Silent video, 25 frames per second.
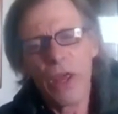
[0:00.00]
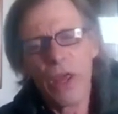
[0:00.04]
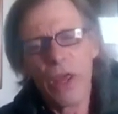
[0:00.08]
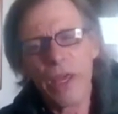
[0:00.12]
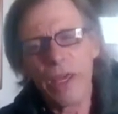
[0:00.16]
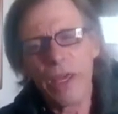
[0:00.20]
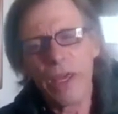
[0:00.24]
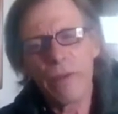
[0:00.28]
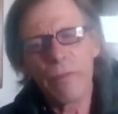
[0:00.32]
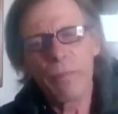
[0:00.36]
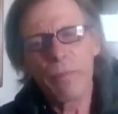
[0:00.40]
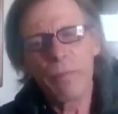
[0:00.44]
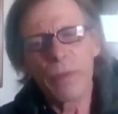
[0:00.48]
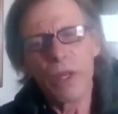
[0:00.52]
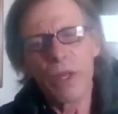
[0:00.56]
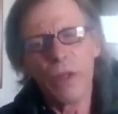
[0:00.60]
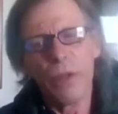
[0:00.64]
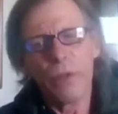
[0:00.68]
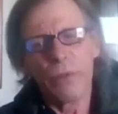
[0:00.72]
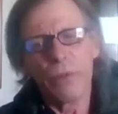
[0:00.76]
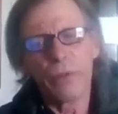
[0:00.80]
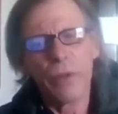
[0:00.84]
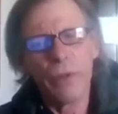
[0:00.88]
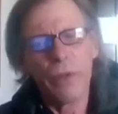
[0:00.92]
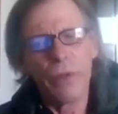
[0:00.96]
he
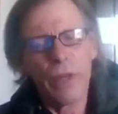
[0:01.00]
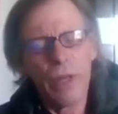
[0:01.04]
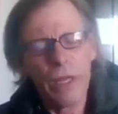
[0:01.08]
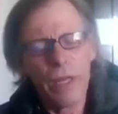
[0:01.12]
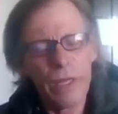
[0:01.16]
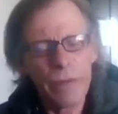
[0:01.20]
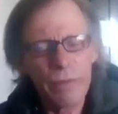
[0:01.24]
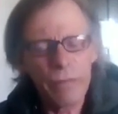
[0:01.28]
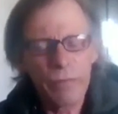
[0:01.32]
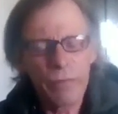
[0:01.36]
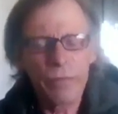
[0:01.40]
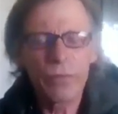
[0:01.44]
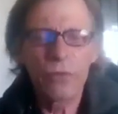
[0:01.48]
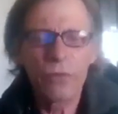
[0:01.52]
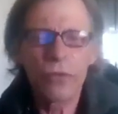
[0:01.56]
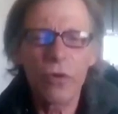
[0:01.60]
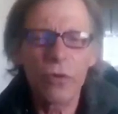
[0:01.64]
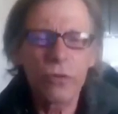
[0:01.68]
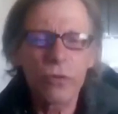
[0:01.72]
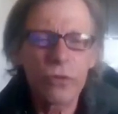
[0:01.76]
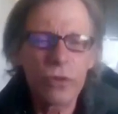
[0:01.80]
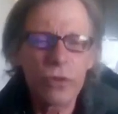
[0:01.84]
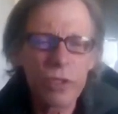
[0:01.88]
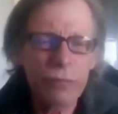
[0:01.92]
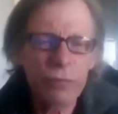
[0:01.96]
he
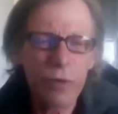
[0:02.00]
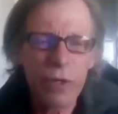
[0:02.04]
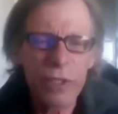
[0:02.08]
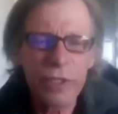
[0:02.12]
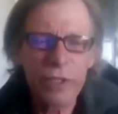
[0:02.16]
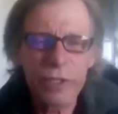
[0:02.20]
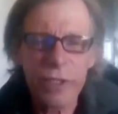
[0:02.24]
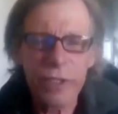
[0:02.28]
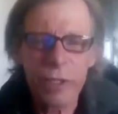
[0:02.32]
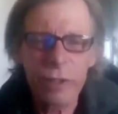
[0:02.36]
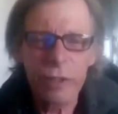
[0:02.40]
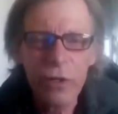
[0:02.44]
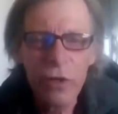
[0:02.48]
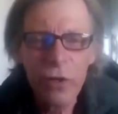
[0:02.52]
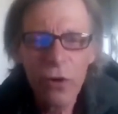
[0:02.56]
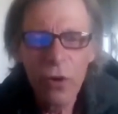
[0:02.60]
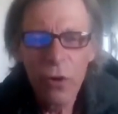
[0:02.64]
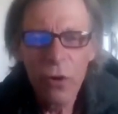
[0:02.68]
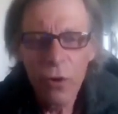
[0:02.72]
told to his friend, he said,